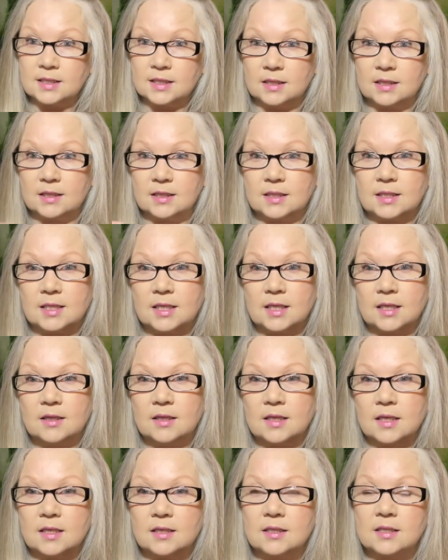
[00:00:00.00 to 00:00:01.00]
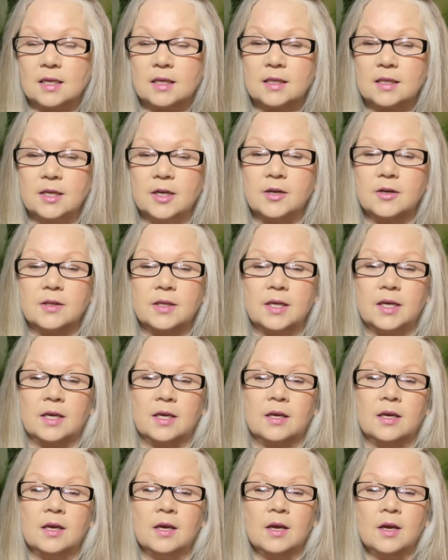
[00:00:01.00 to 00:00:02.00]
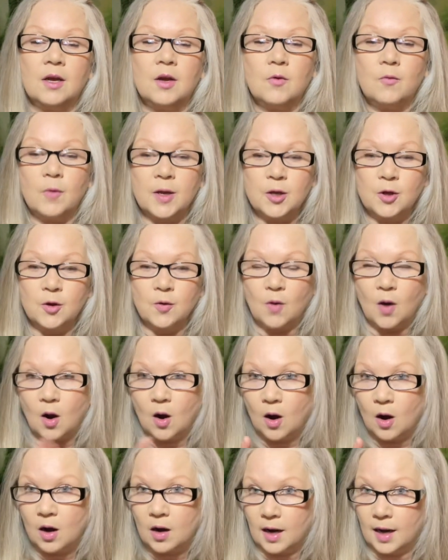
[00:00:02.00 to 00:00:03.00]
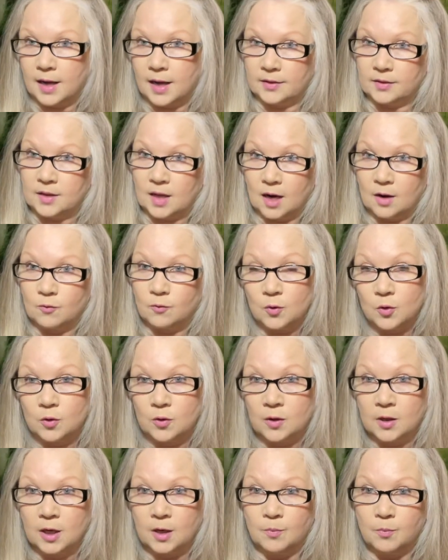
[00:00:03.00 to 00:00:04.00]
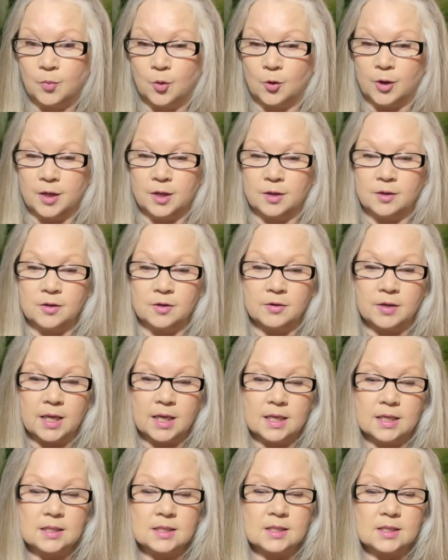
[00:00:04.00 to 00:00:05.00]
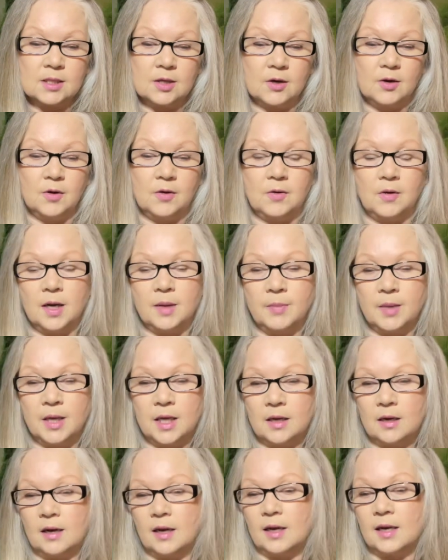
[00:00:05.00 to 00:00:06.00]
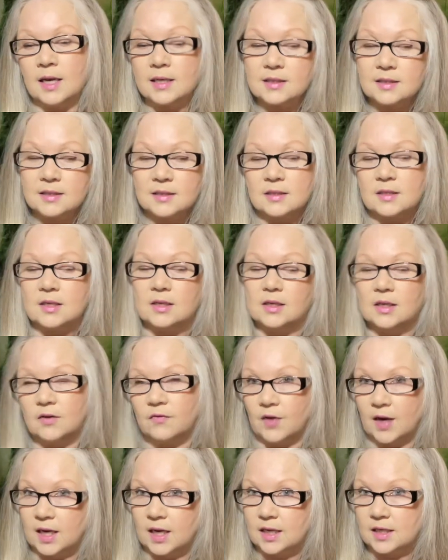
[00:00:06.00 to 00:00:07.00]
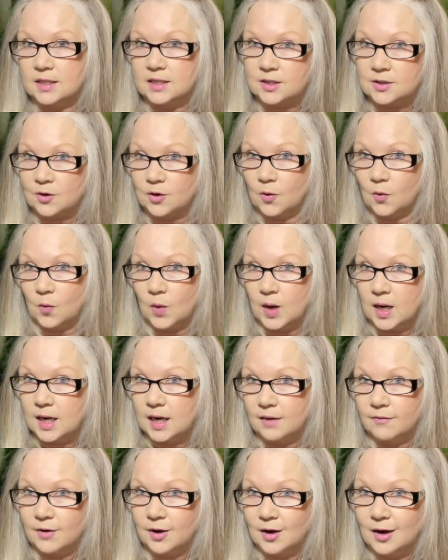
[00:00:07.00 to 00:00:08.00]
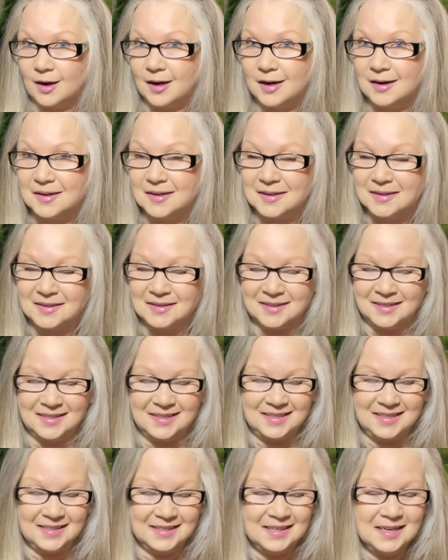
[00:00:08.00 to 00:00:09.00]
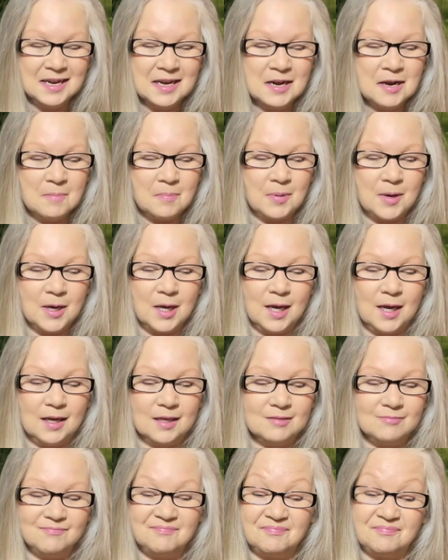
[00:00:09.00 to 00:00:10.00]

to see things clearly when you are at that rolling boil. Okay. So, I mean, I guess it's good advice or whatever, but